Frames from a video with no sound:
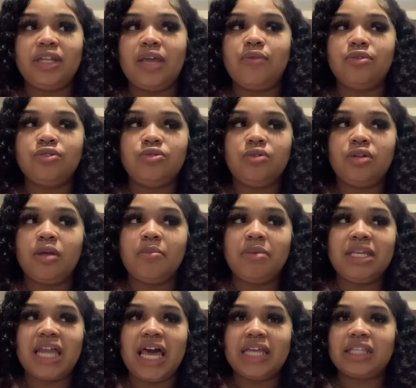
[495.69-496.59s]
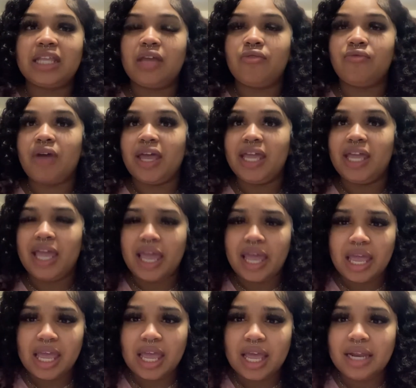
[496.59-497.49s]
they want you to be like they right
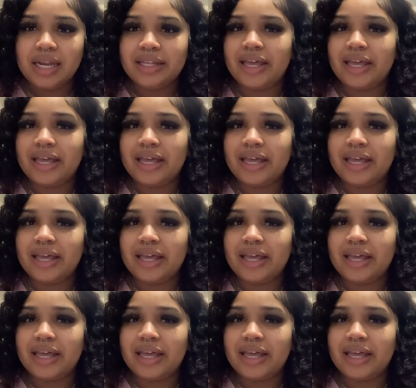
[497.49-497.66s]
hand,